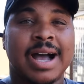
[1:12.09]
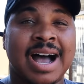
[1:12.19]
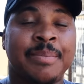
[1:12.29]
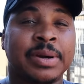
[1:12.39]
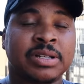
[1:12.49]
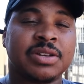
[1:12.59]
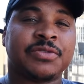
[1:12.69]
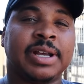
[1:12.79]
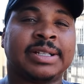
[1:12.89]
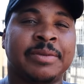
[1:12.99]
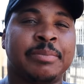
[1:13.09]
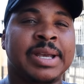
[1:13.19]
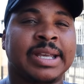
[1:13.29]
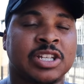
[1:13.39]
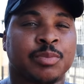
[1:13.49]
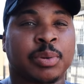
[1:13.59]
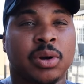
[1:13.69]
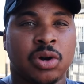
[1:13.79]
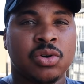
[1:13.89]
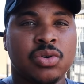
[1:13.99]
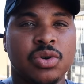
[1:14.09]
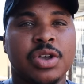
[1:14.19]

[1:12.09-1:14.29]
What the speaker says: I personally feel like the biggest pro